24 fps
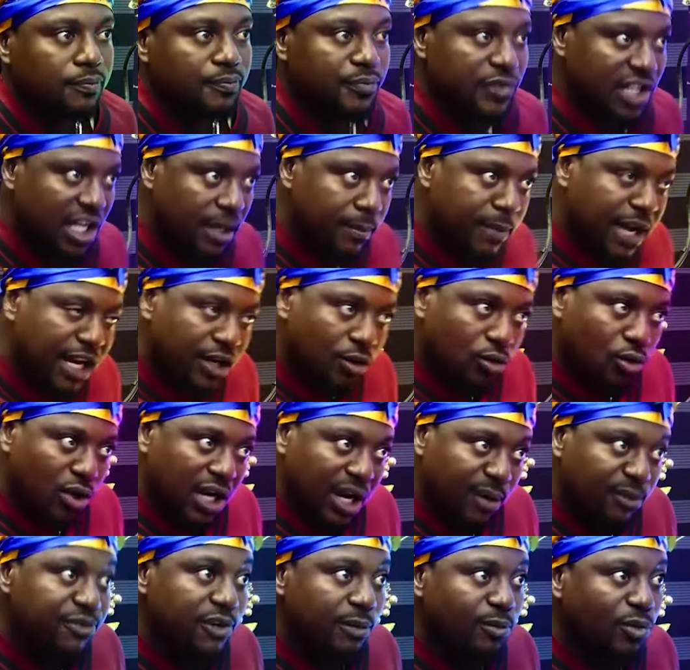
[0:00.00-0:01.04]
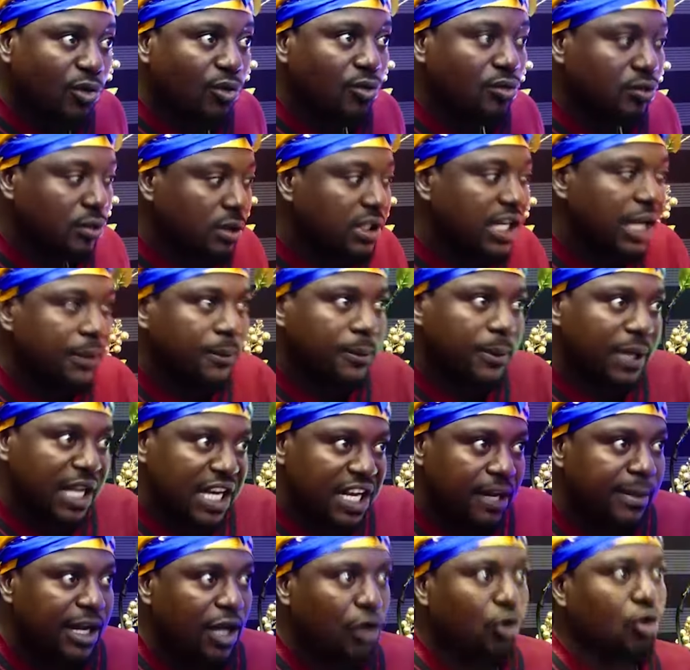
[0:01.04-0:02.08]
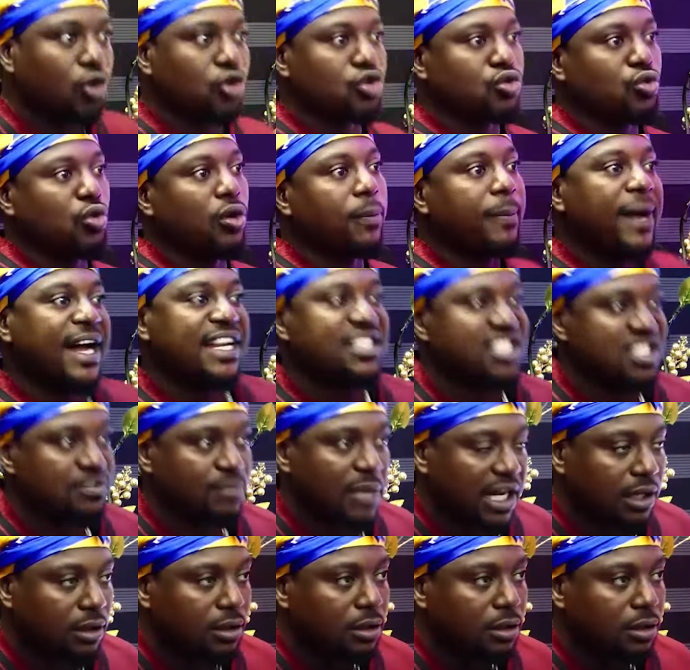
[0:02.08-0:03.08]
Ye ban honam femu. Yenshe near me a course or bantama.